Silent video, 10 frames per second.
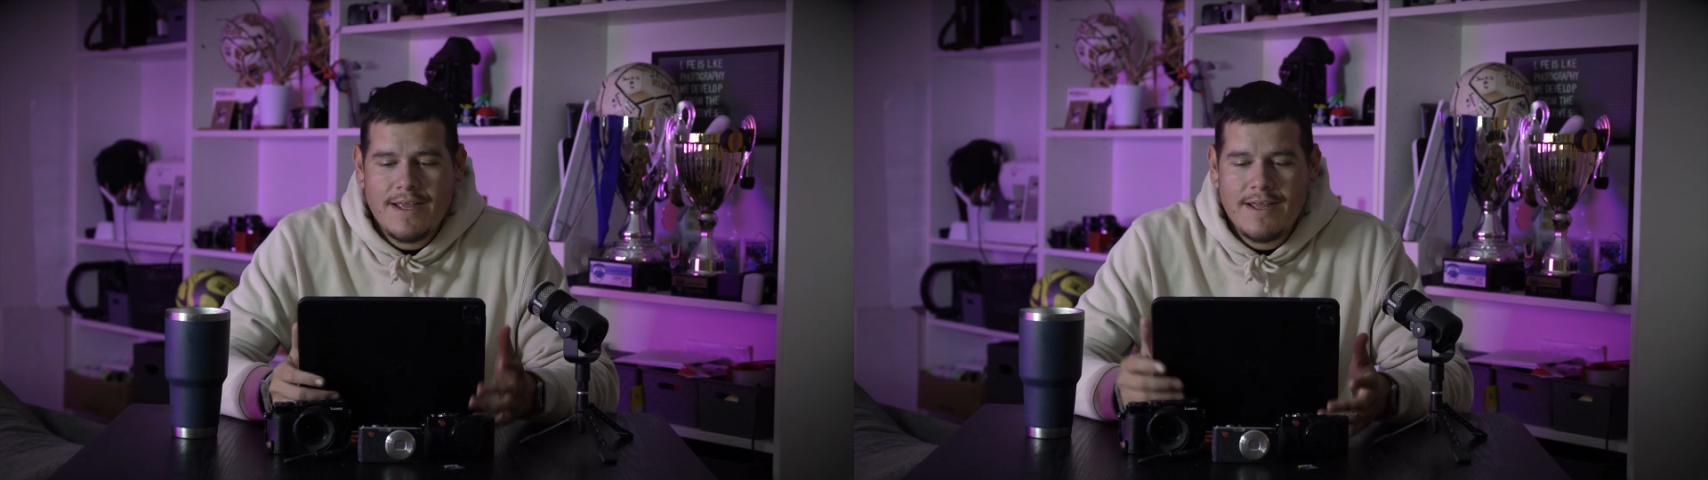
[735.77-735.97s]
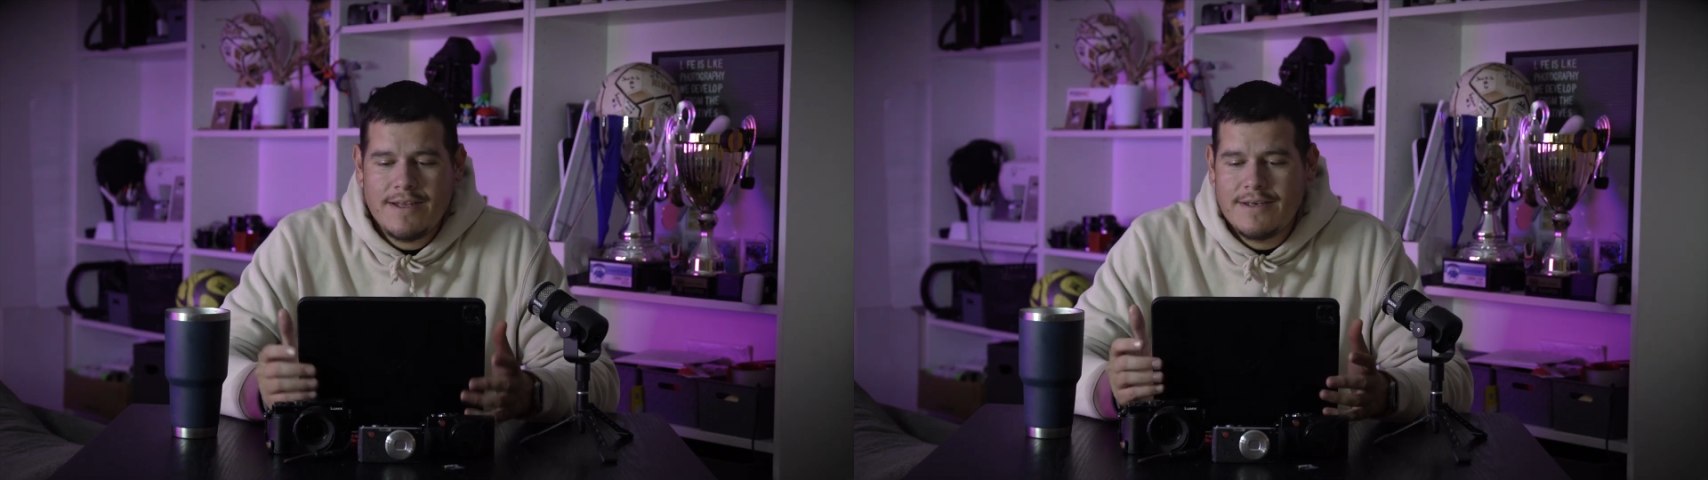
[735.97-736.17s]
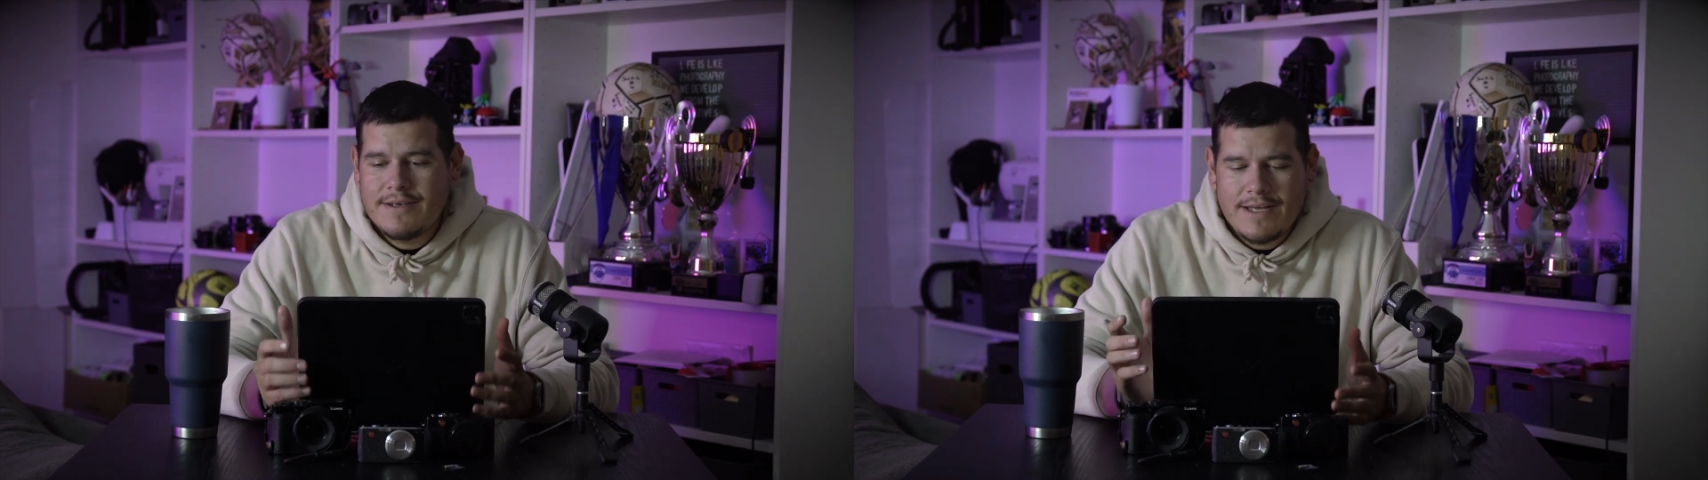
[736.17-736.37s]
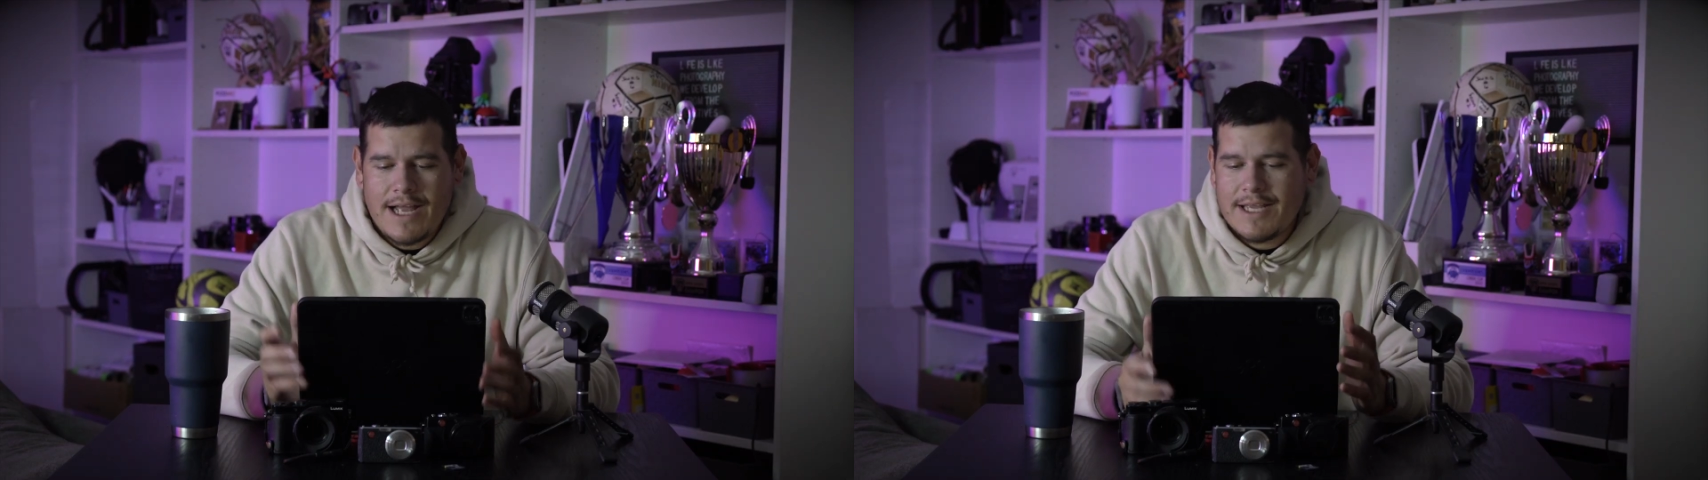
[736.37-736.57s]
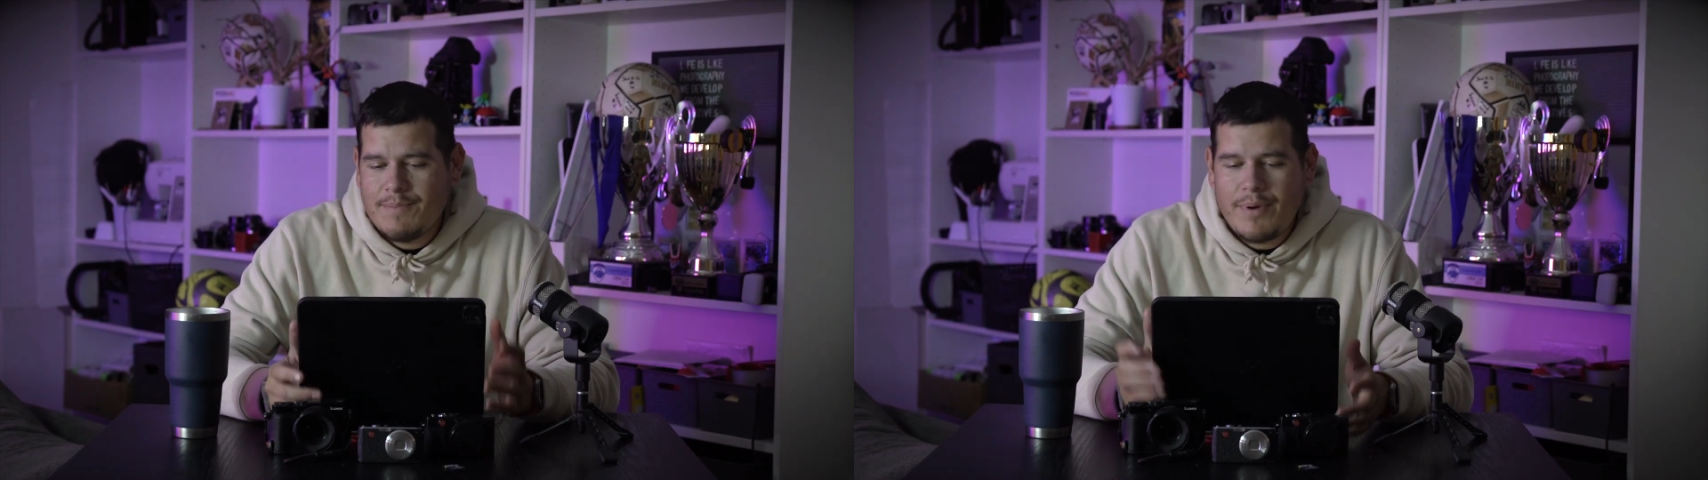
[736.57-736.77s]
then
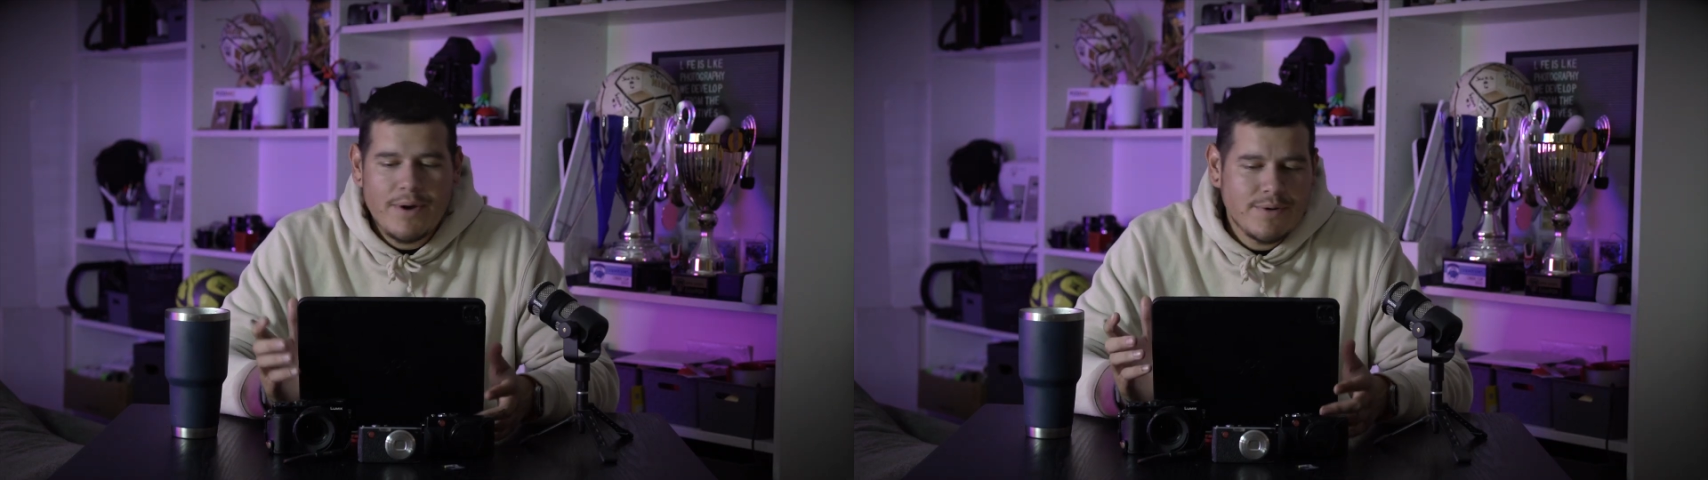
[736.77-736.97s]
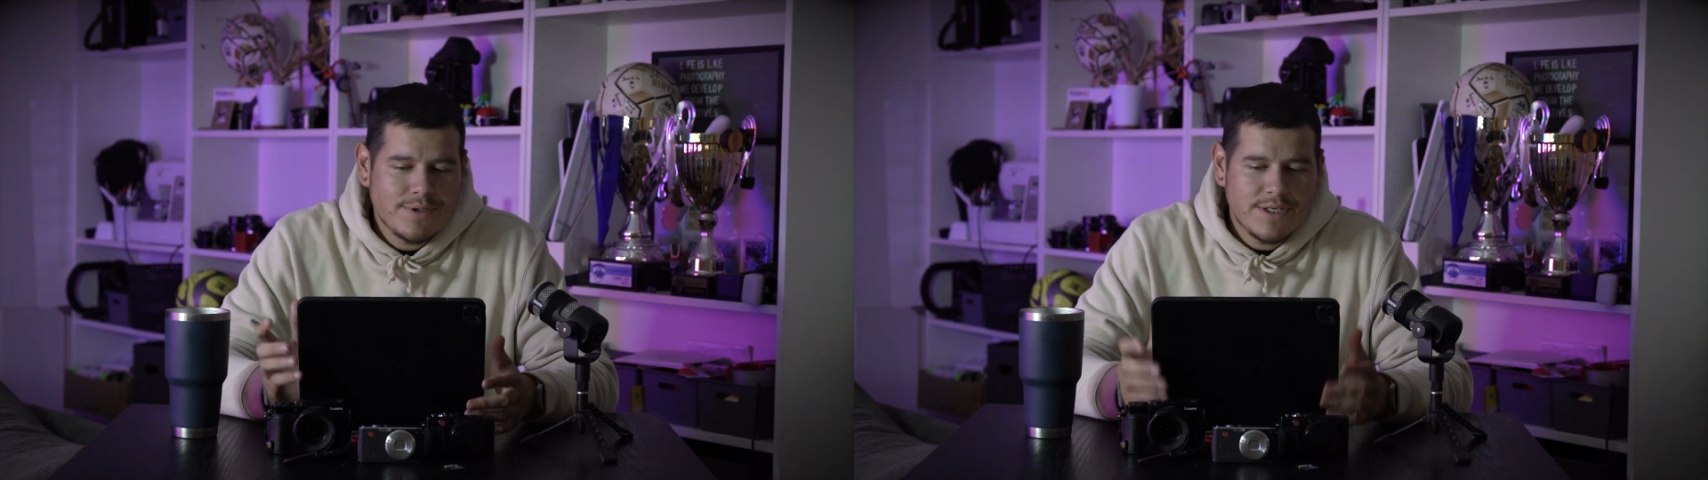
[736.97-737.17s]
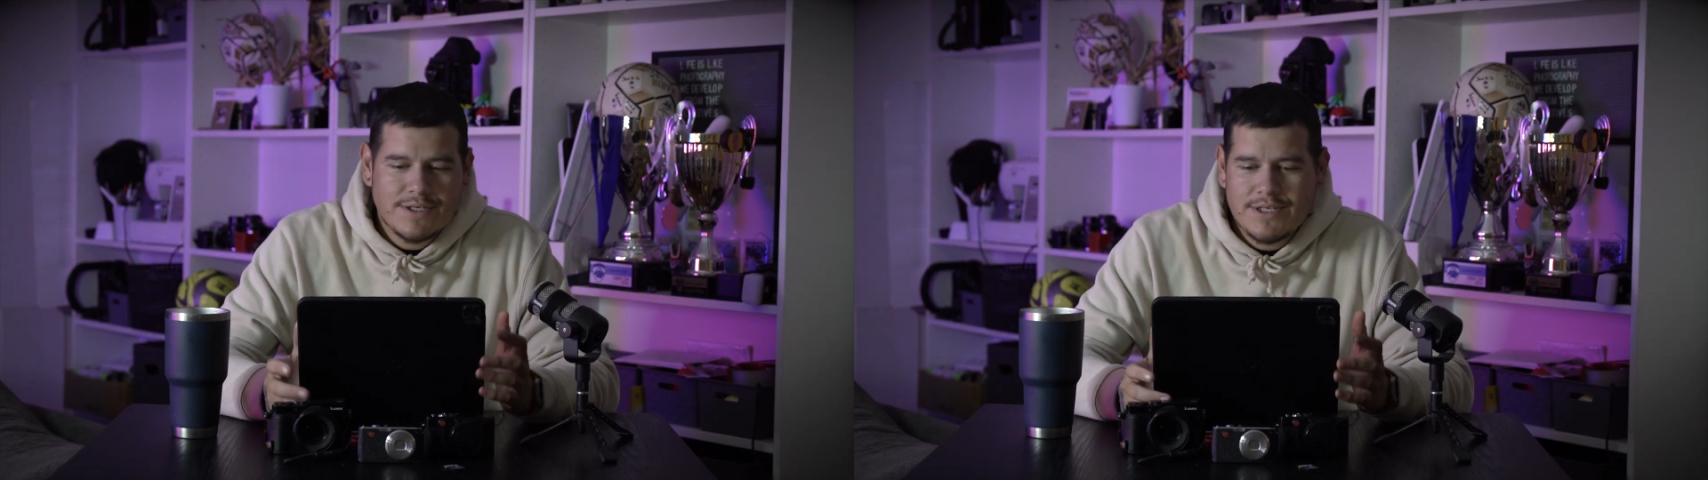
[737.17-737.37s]
I can post and